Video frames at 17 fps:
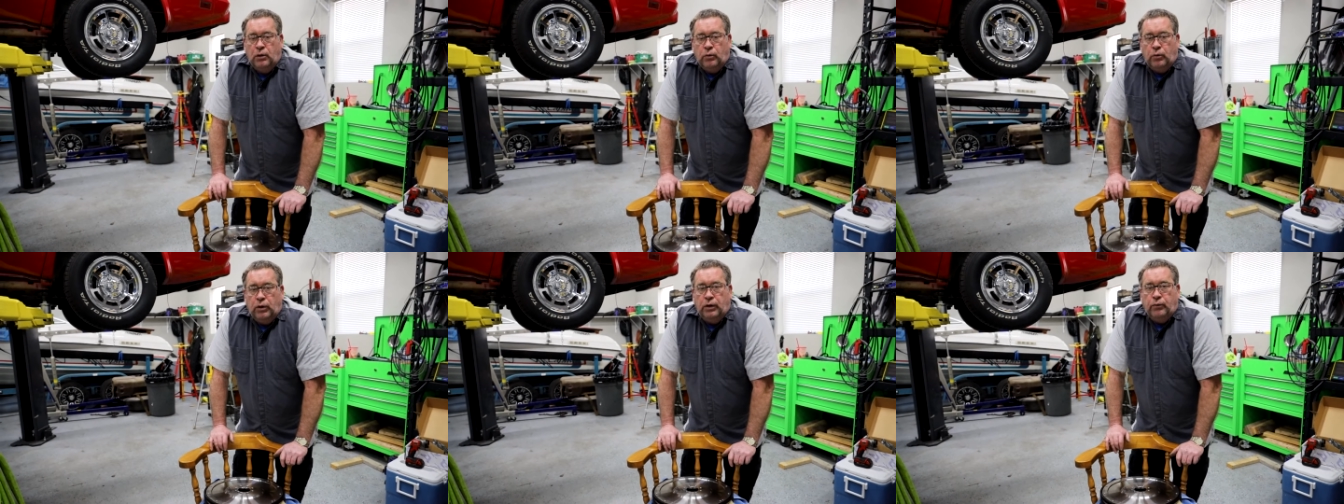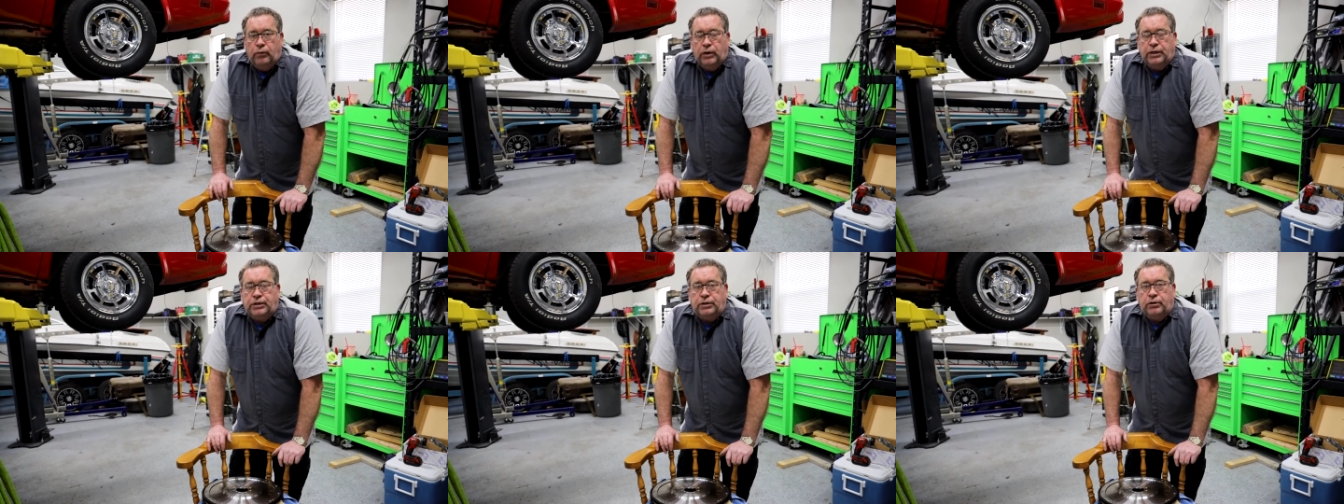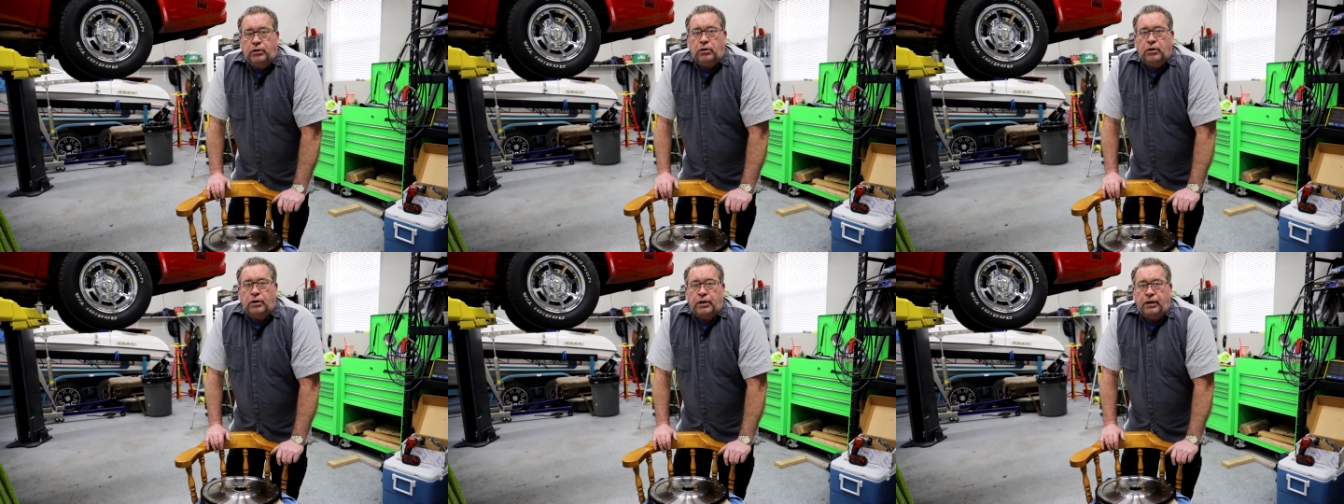when we
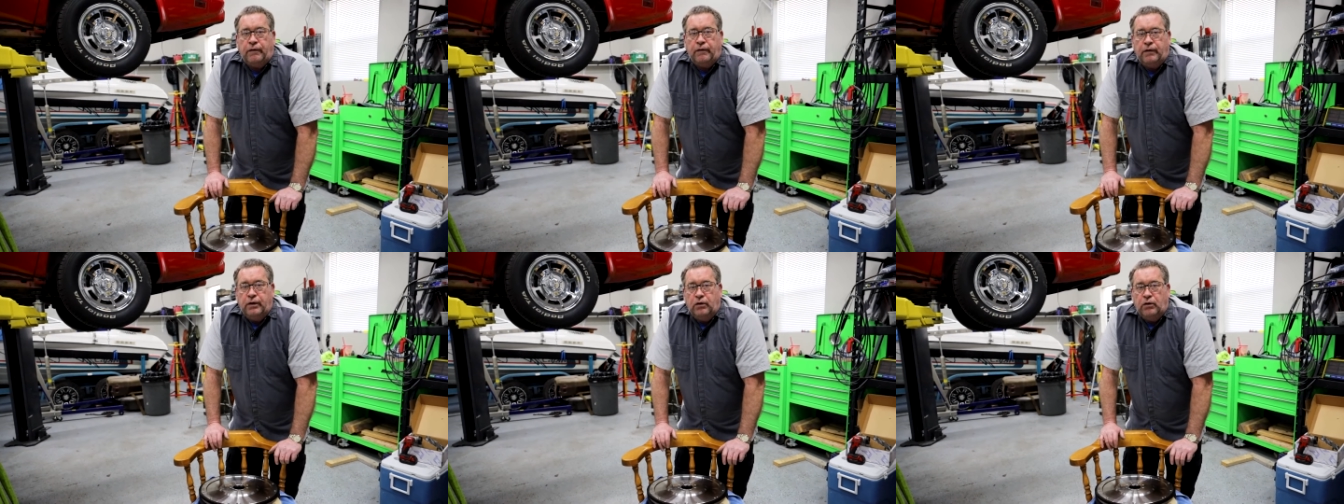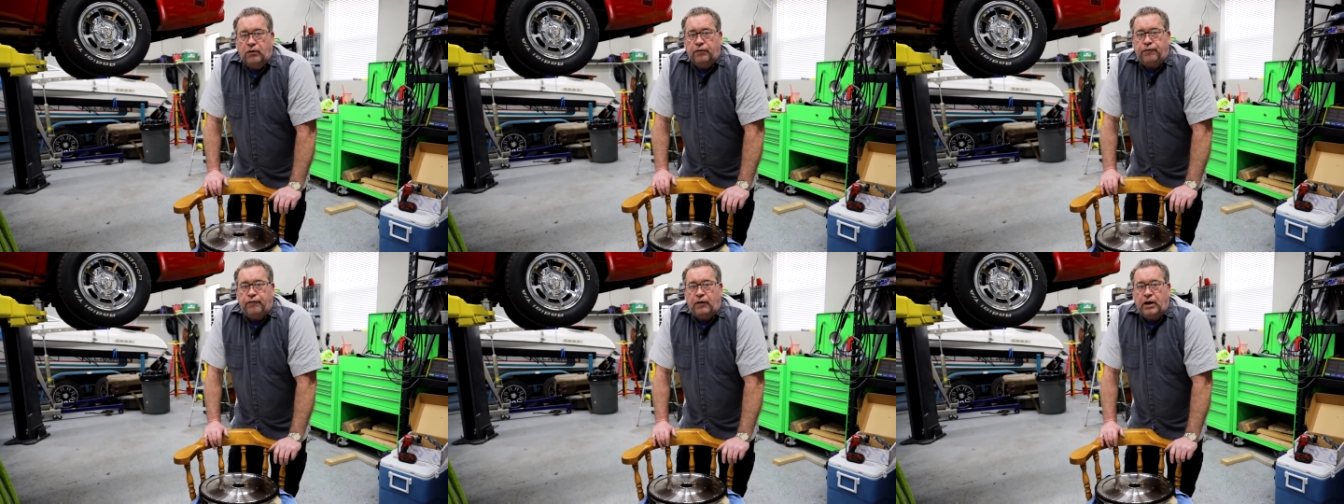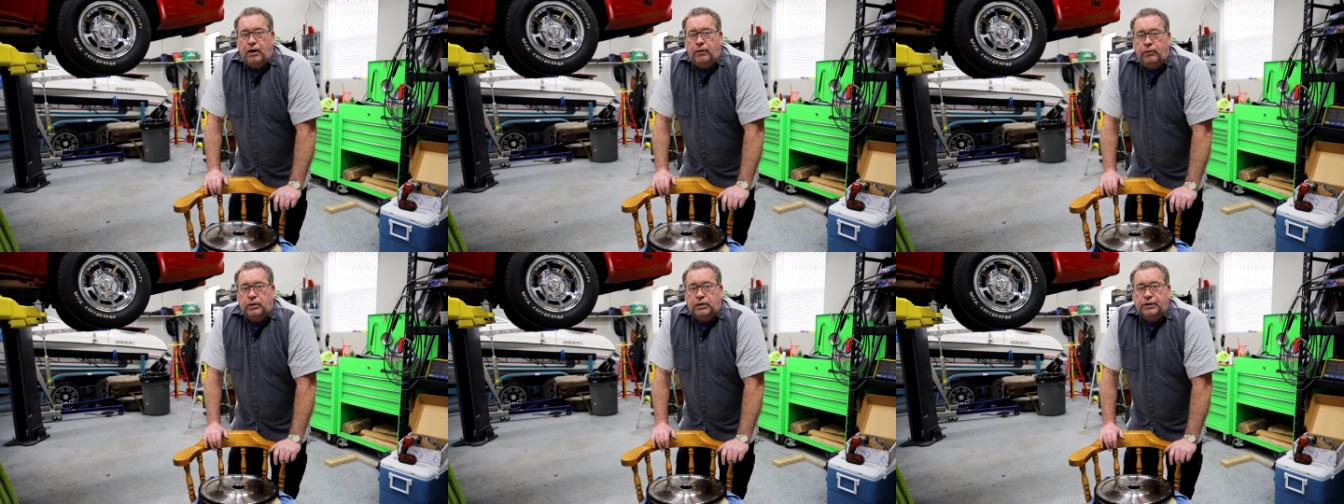look at the old
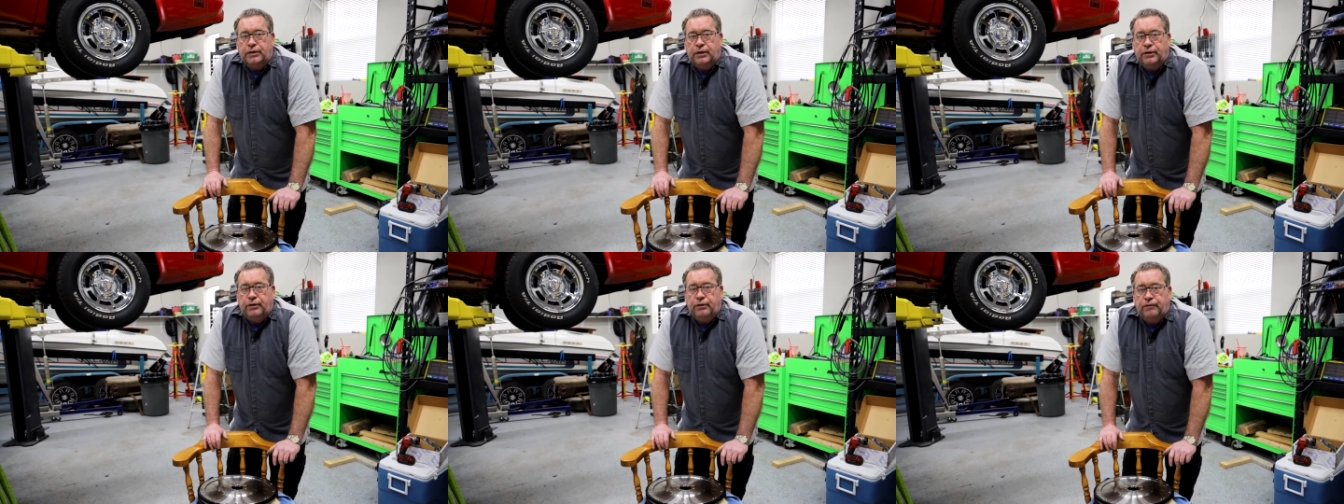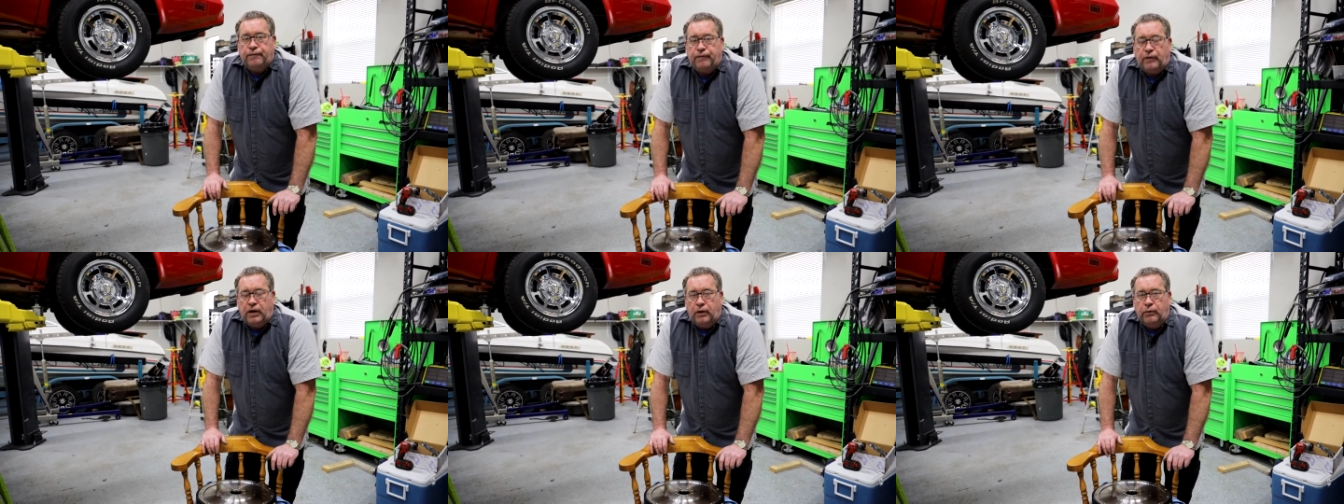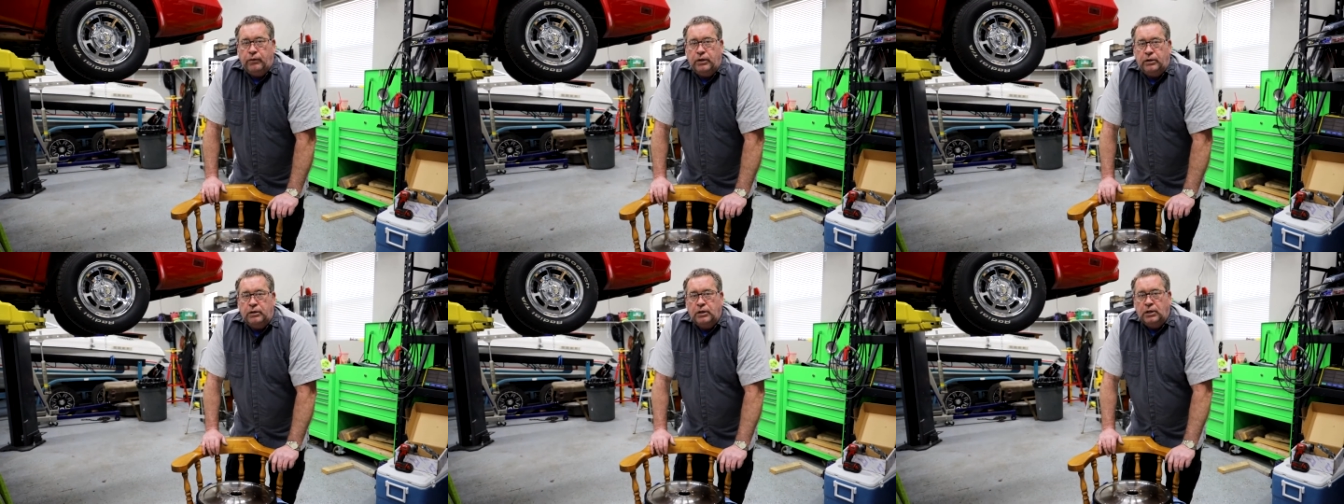flywheel and the new
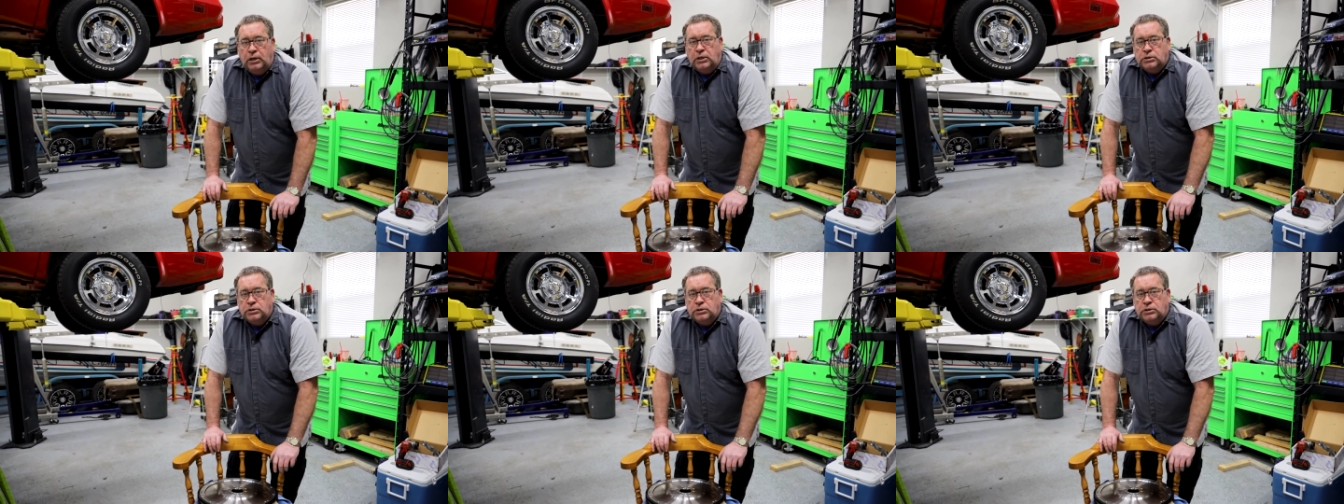flywheel,